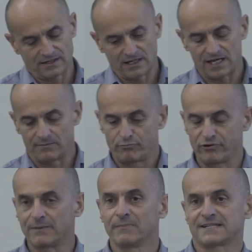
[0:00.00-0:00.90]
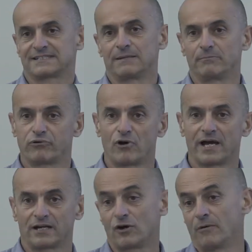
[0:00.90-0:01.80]
at pre-mixing prior
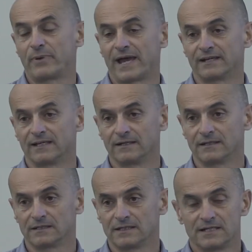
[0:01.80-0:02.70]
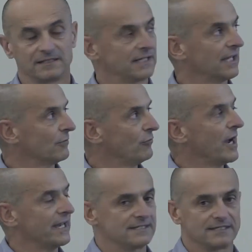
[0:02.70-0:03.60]
to compounding to get the
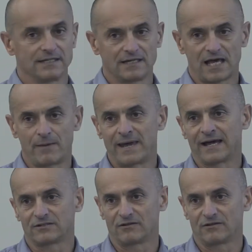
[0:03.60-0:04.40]
right amount of